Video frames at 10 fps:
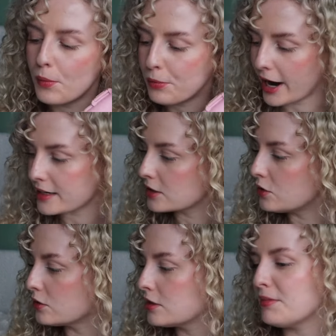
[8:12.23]

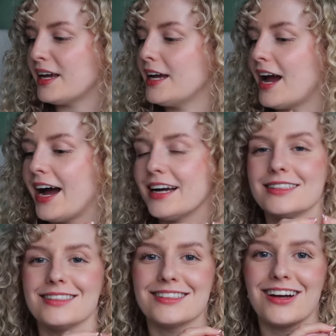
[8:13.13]
practical to me
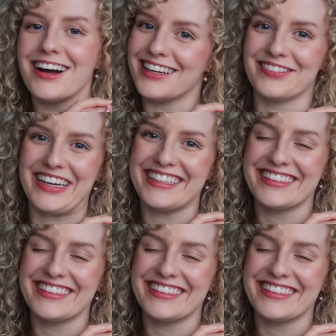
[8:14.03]
and I love it.